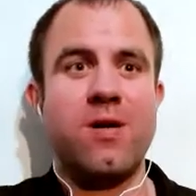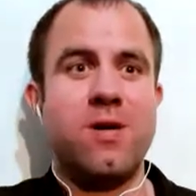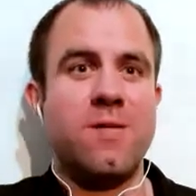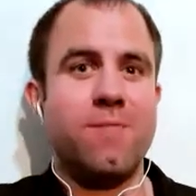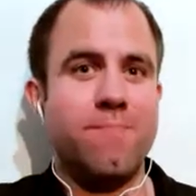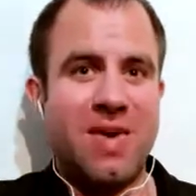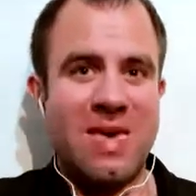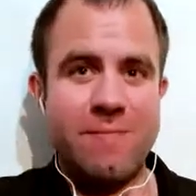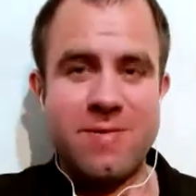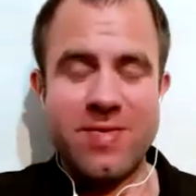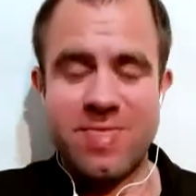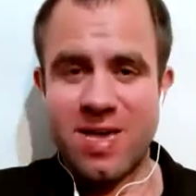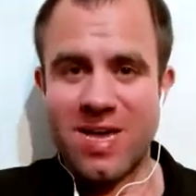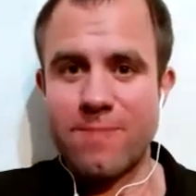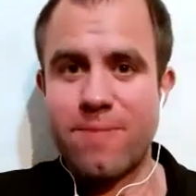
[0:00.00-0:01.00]
maybe
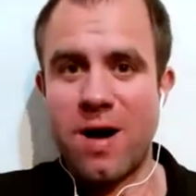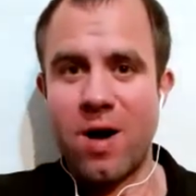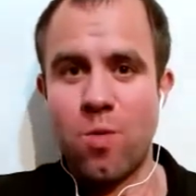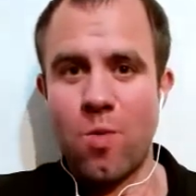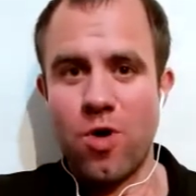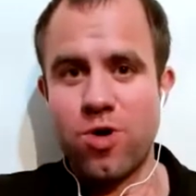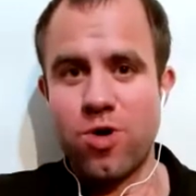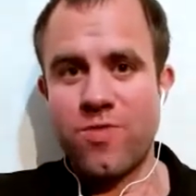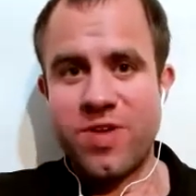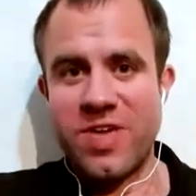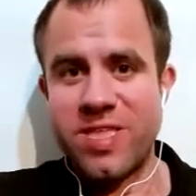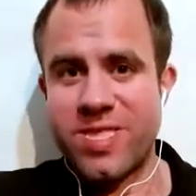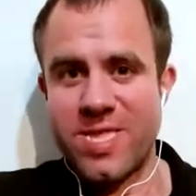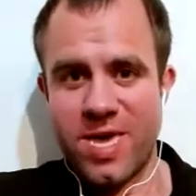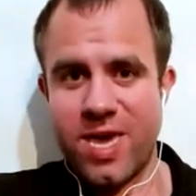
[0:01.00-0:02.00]
think about what you're
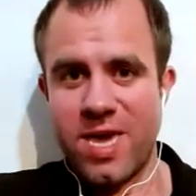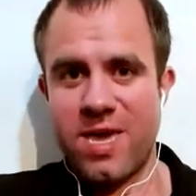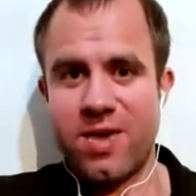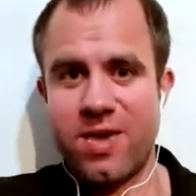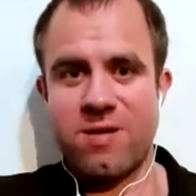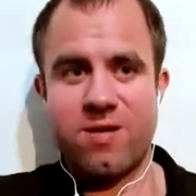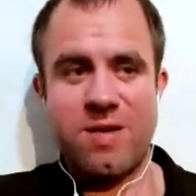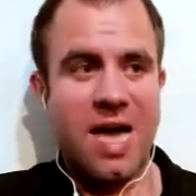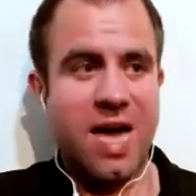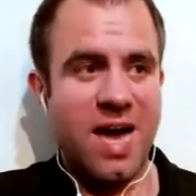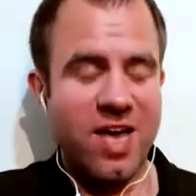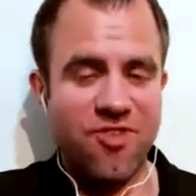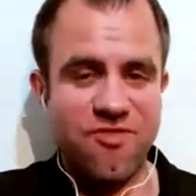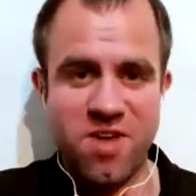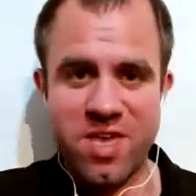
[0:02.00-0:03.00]
eating,
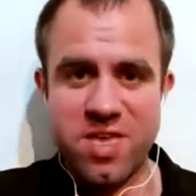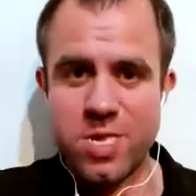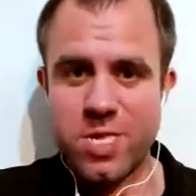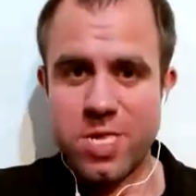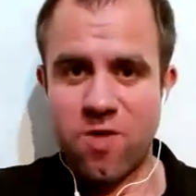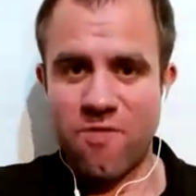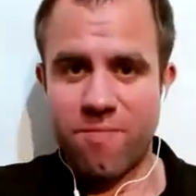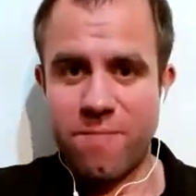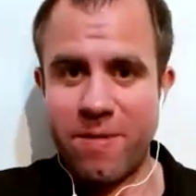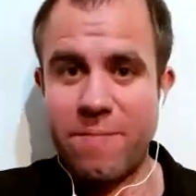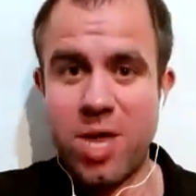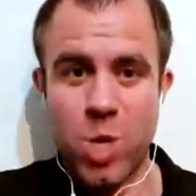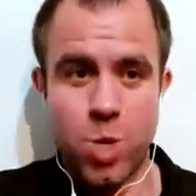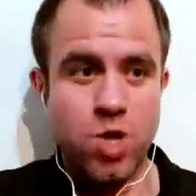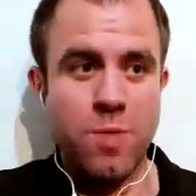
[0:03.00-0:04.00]
hydrate yourself,
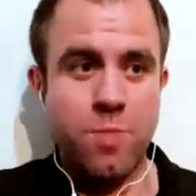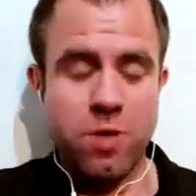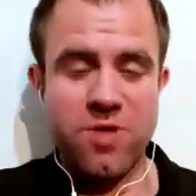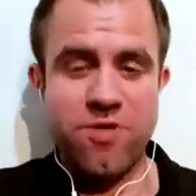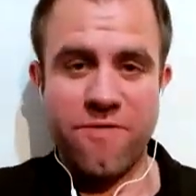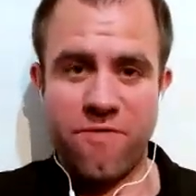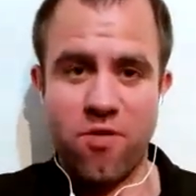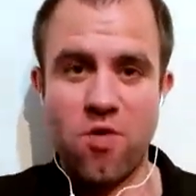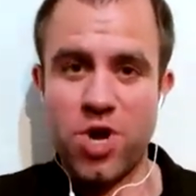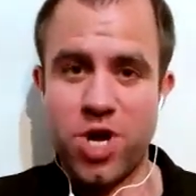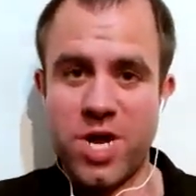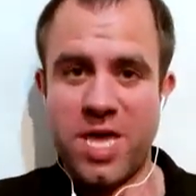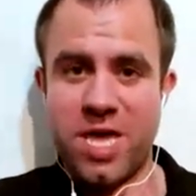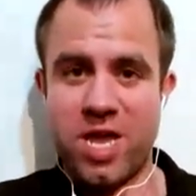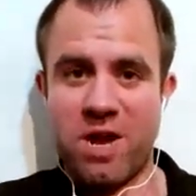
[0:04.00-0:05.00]
make sure your body's
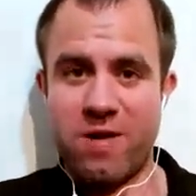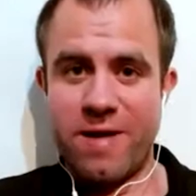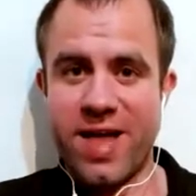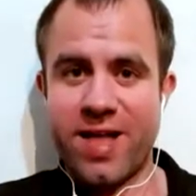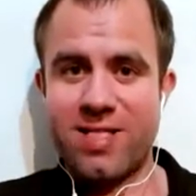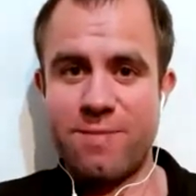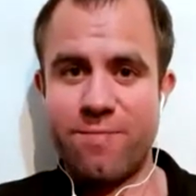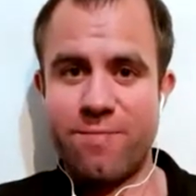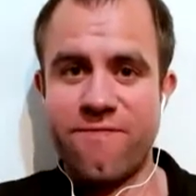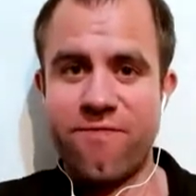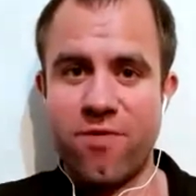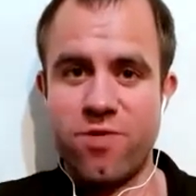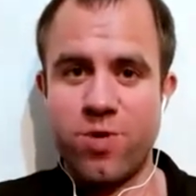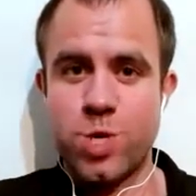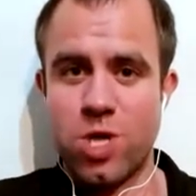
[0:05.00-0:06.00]
functioning correctly
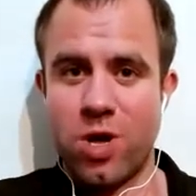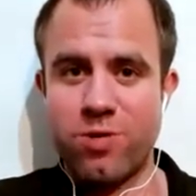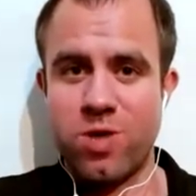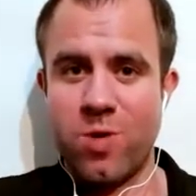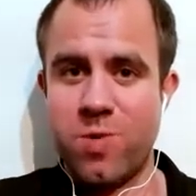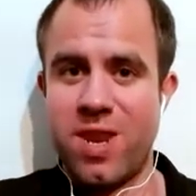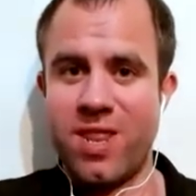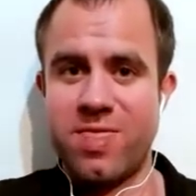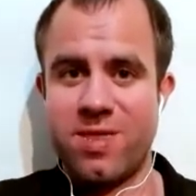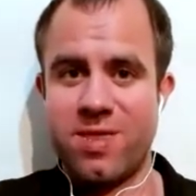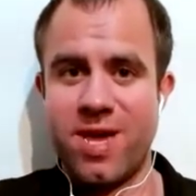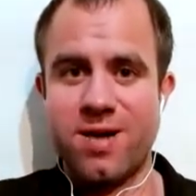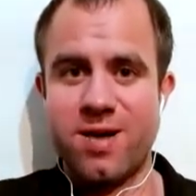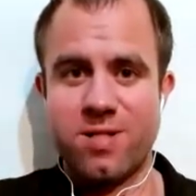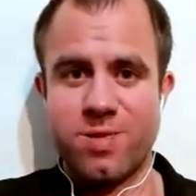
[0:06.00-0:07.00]
before you start doing anything
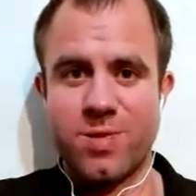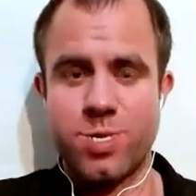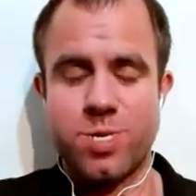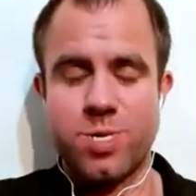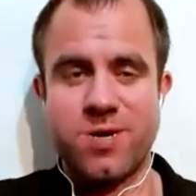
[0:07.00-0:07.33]
else.